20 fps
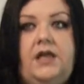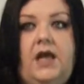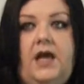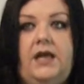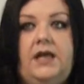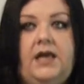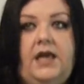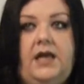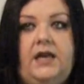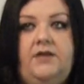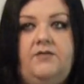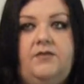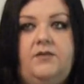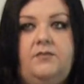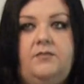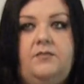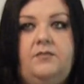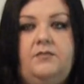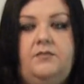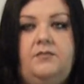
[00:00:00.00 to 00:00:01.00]
I can't
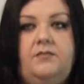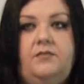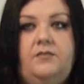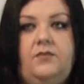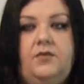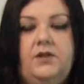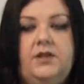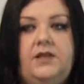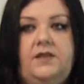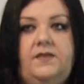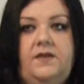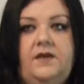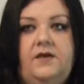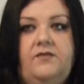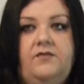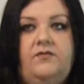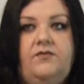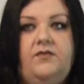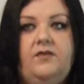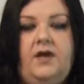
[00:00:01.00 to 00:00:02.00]
even really
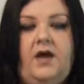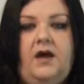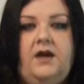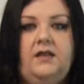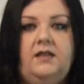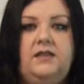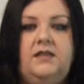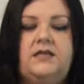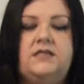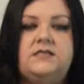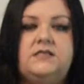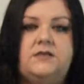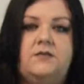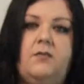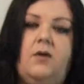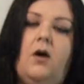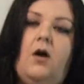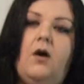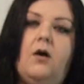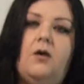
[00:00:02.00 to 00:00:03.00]
think of how to list them